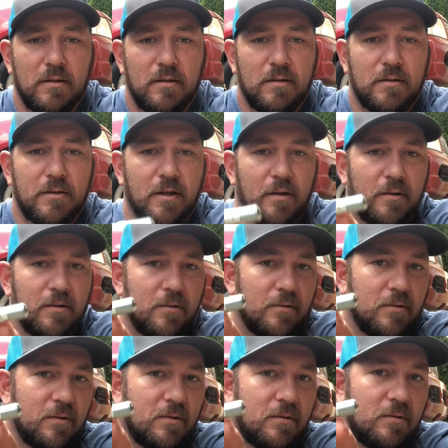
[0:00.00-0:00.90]
Go
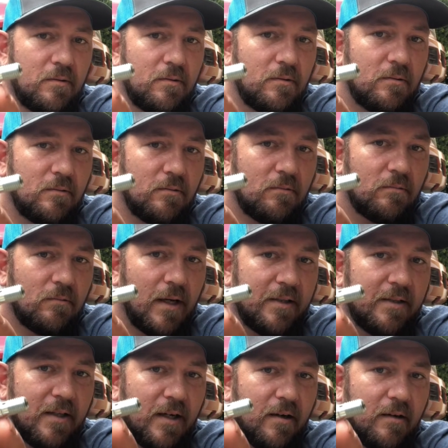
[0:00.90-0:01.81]
right
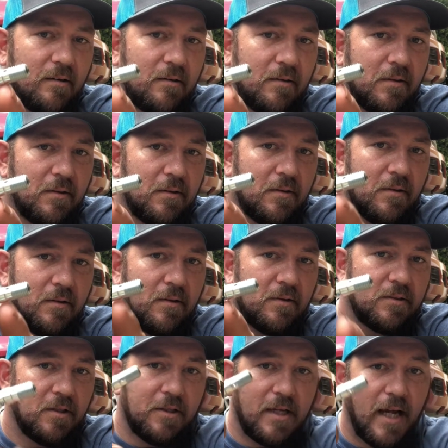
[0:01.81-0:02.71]
there.
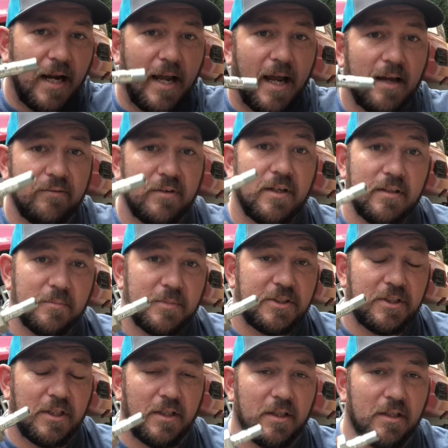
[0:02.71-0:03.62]
So you got to have it in the
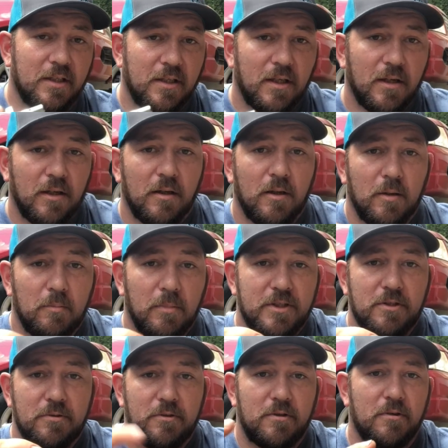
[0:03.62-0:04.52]
machine, but
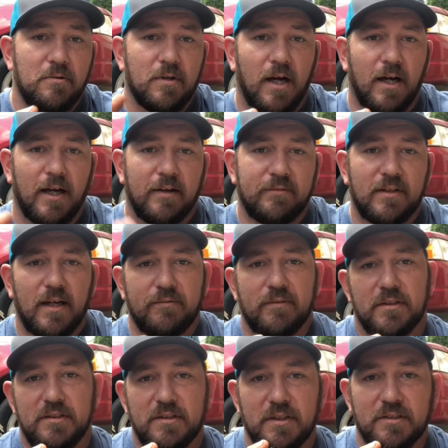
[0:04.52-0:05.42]
you do not have to have the
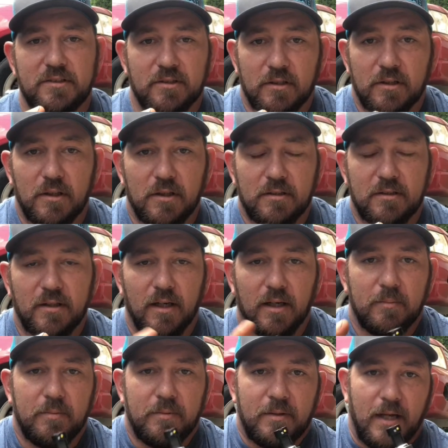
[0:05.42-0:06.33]
sensor hooked
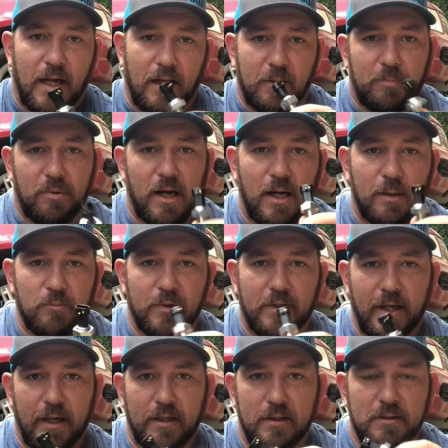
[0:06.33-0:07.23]
up. Now the problem with
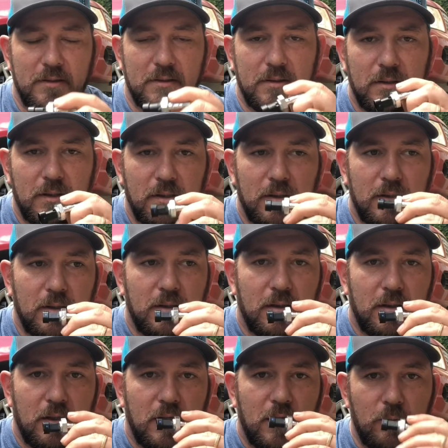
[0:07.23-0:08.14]
that,
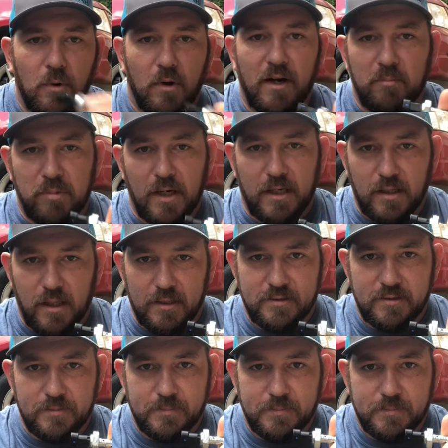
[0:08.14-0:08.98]
you won't have brake lights.